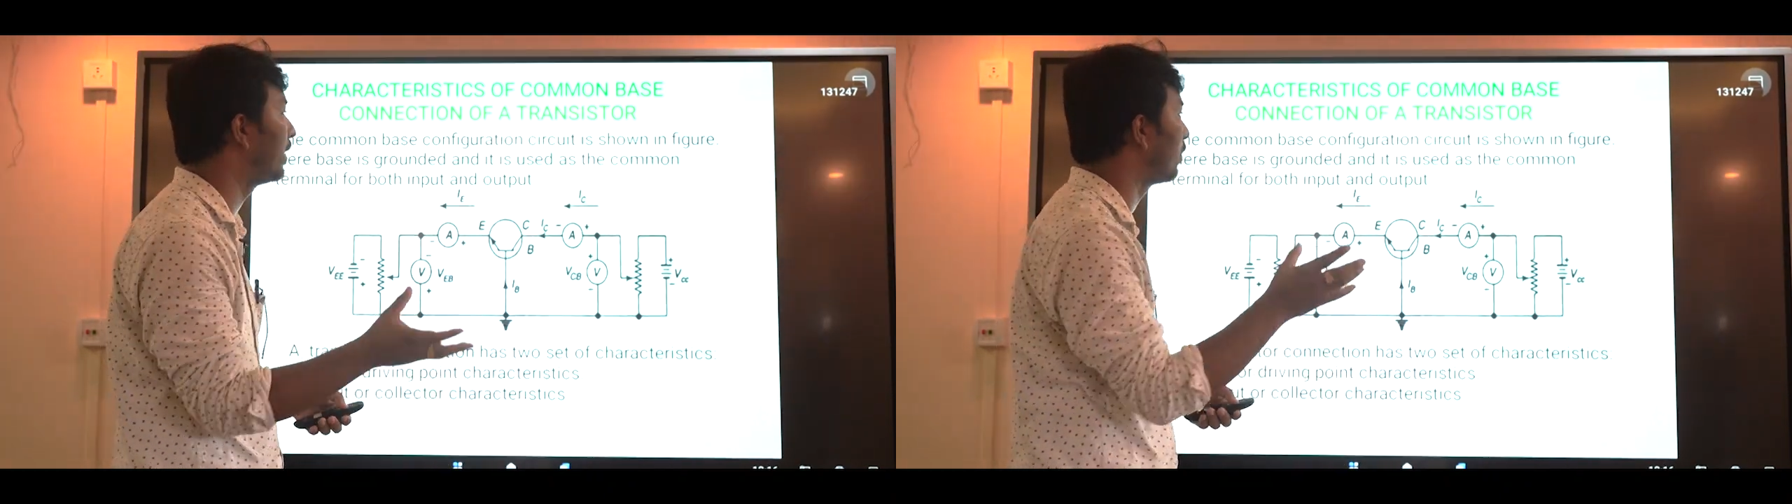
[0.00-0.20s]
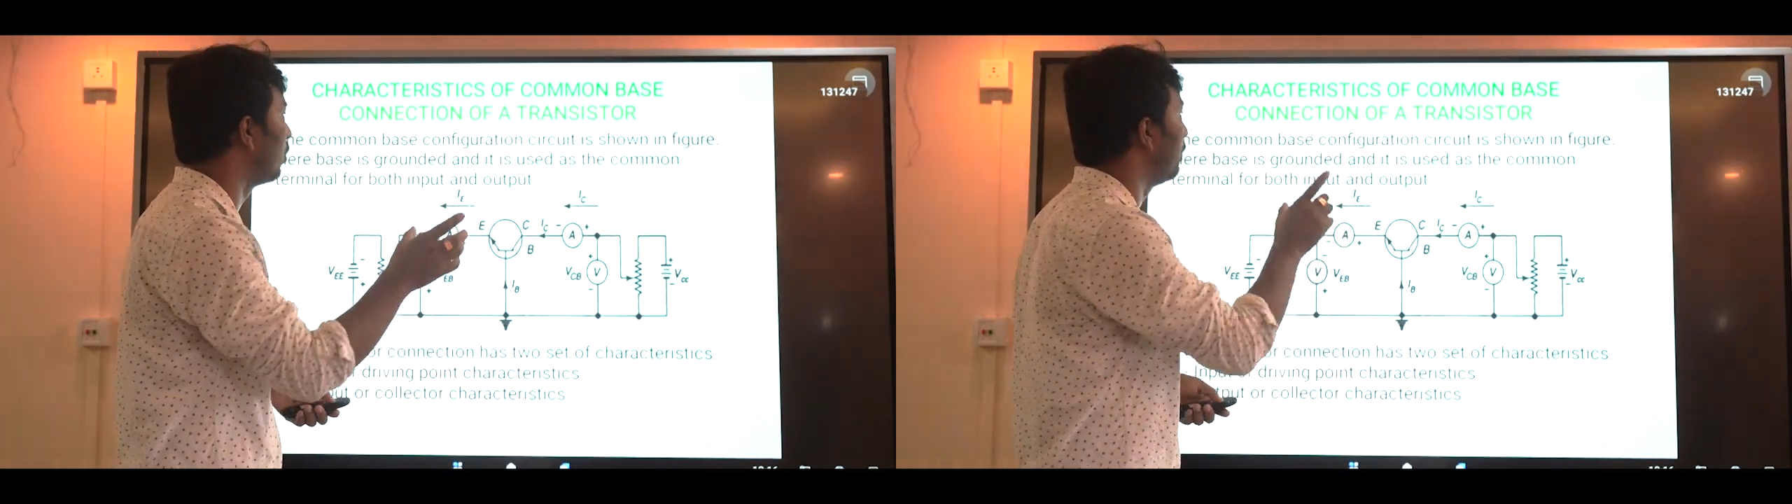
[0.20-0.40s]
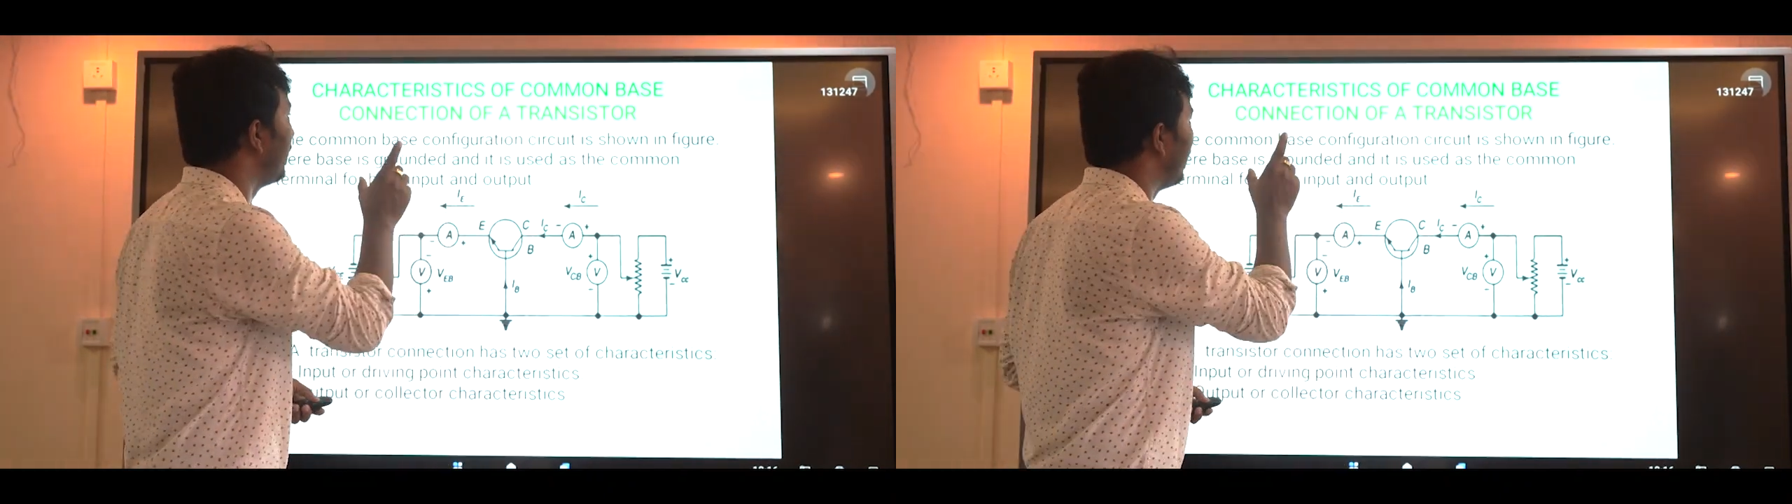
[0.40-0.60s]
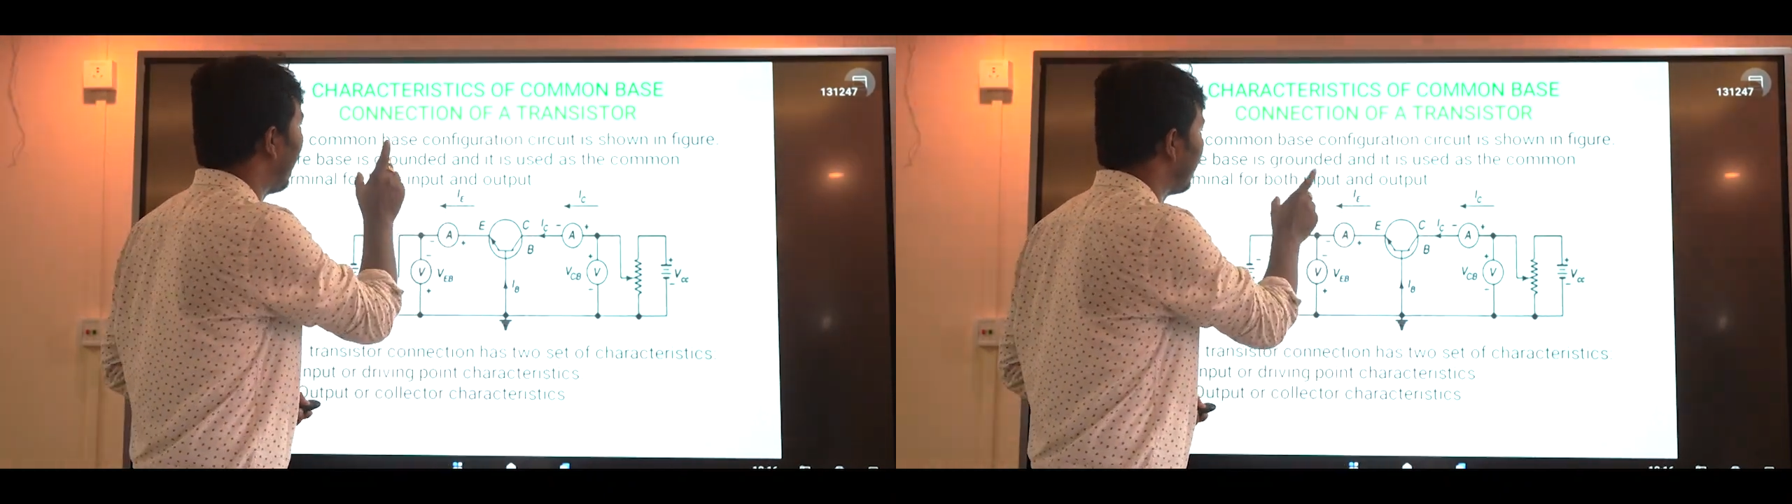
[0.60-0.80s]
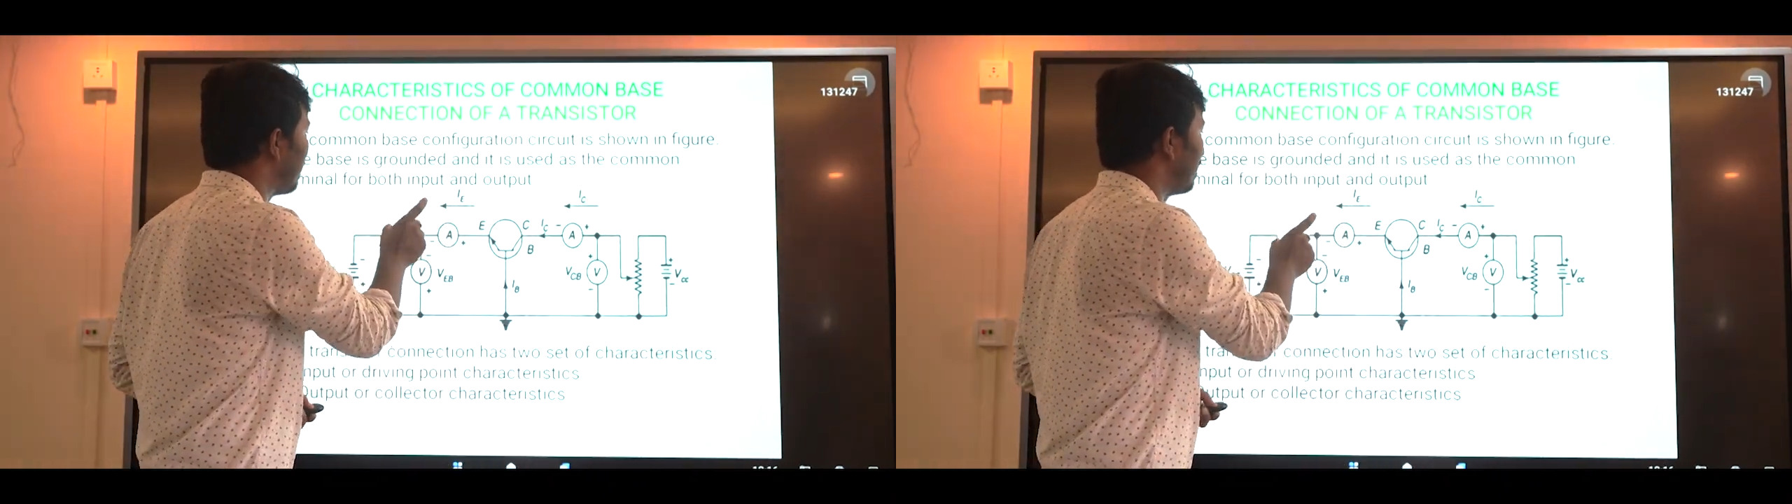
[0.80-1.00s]
that will be
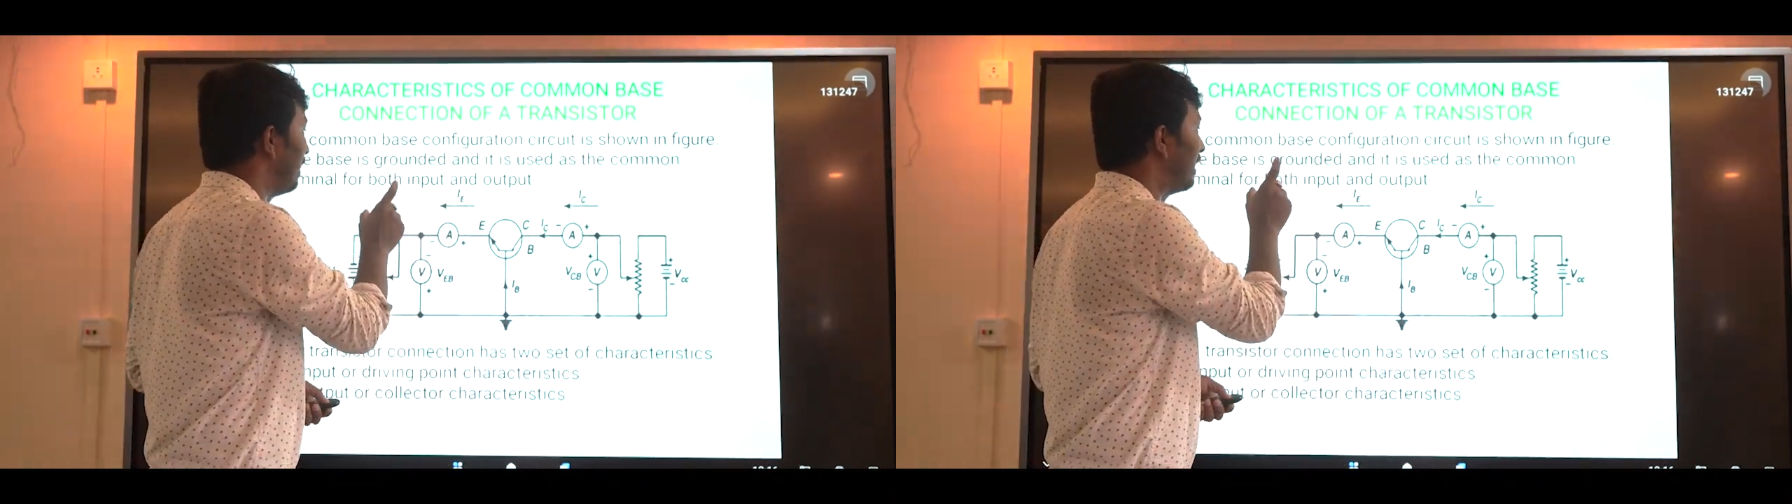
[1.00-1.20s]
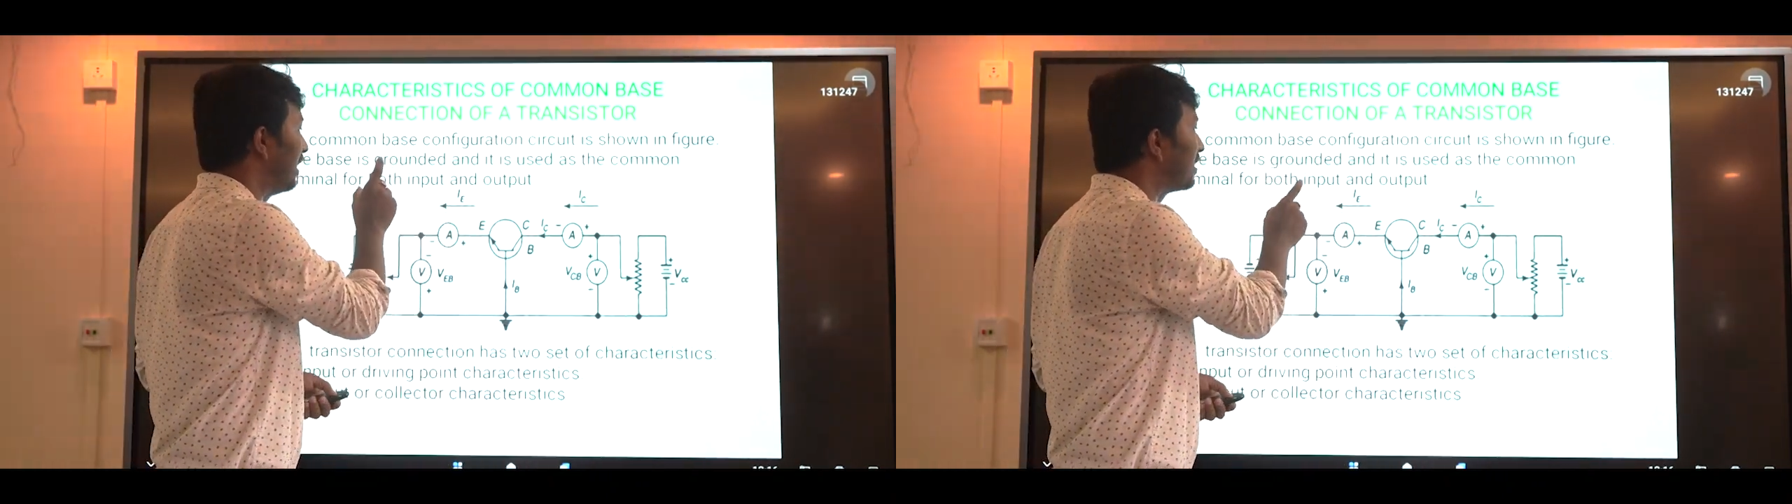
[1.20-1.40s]
understanding